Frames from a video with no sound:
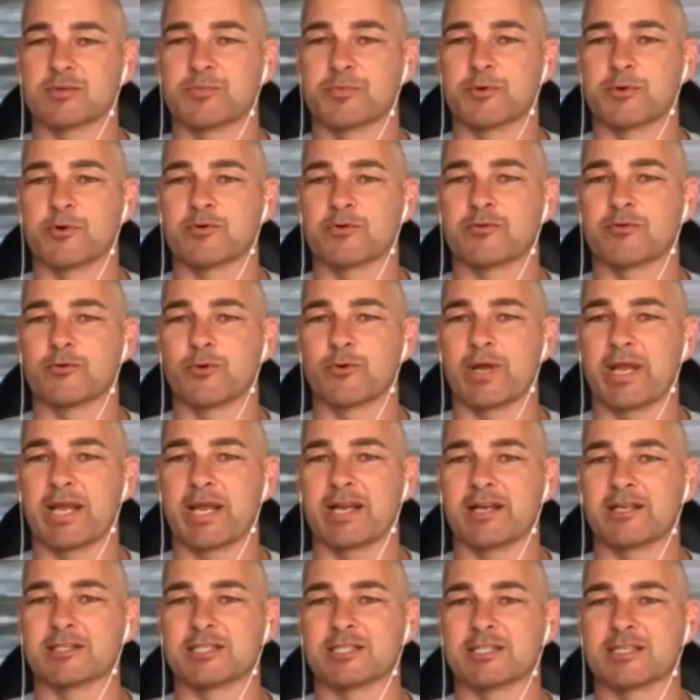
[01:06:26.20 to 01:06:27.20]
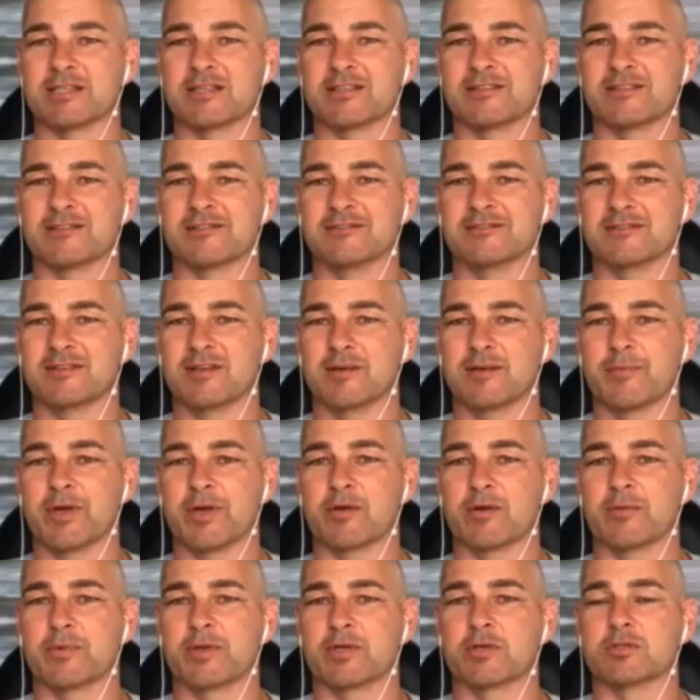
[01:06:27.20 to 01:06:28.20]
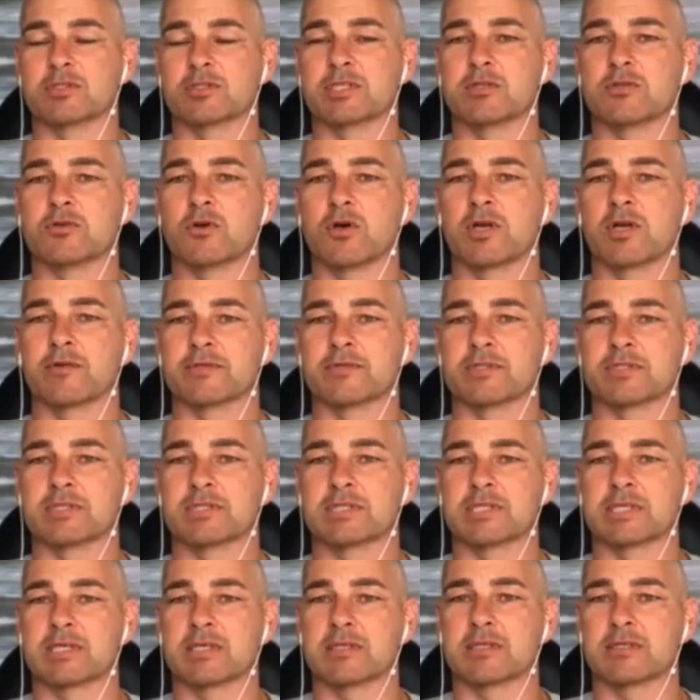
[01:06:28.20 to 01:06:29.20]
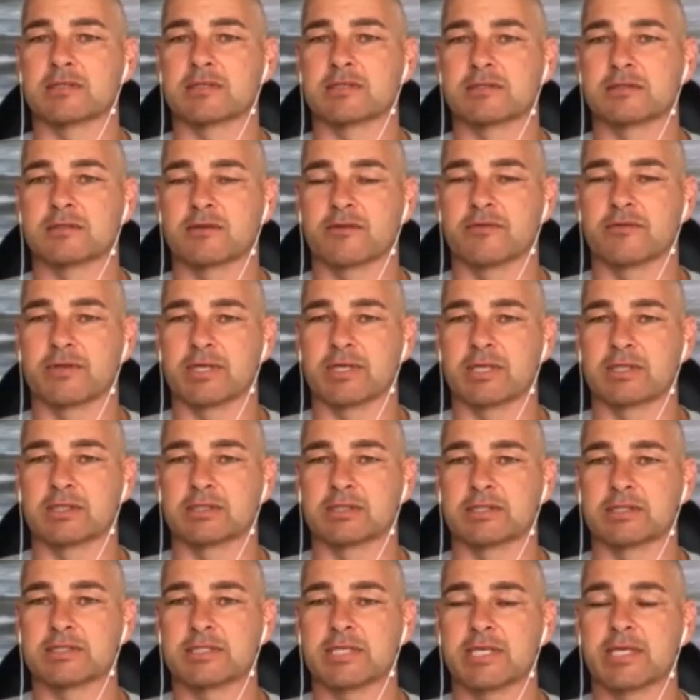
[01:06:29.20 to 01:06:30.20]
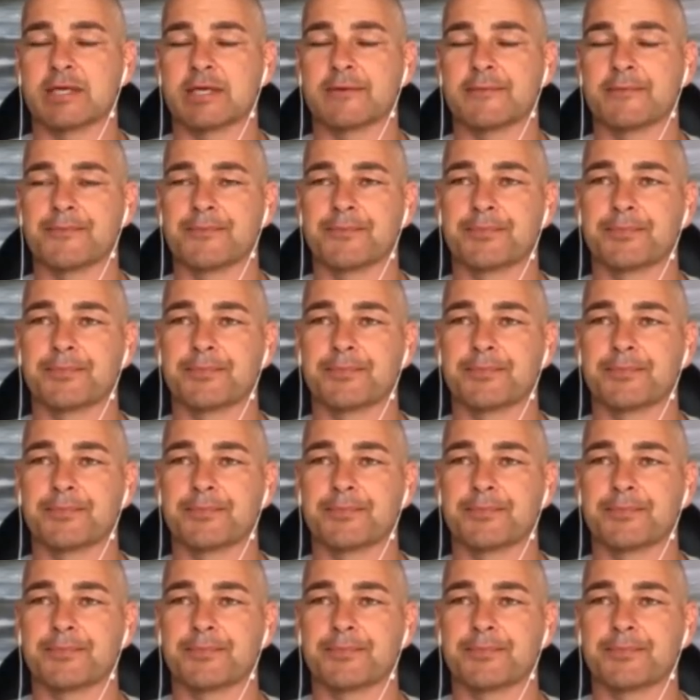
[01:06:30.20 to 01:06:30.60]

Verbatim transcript: a beautiful energy about it because she died of a sickness, of an illness here.